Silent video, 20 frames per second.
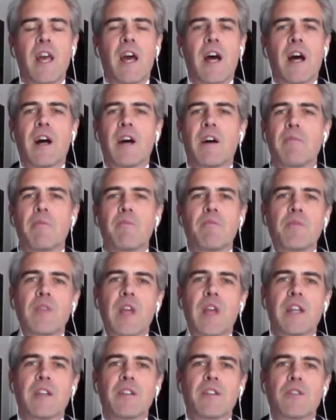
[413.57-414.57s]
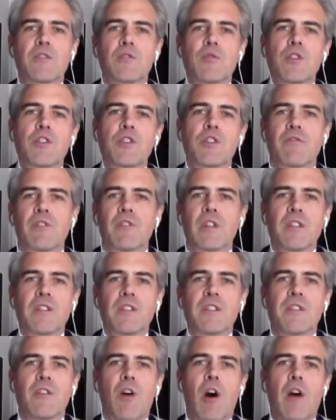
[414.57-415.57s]
Um, and Chrystia
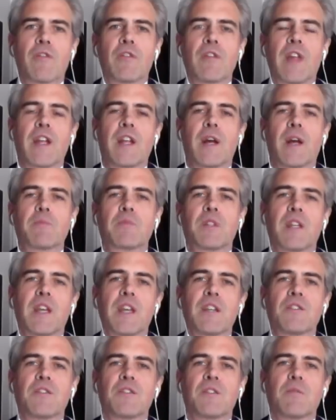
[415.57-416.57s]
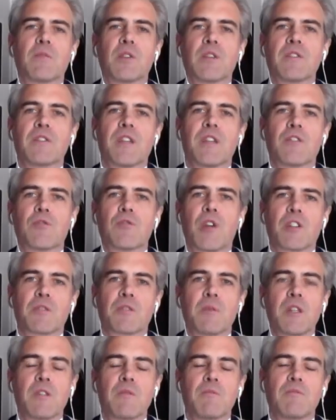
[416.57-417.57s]
Freeland didn't offer that up today. She simply said,
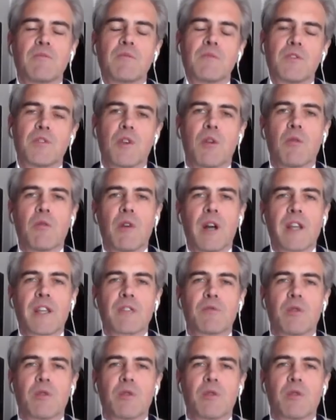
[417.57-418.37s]
trust me. So I guess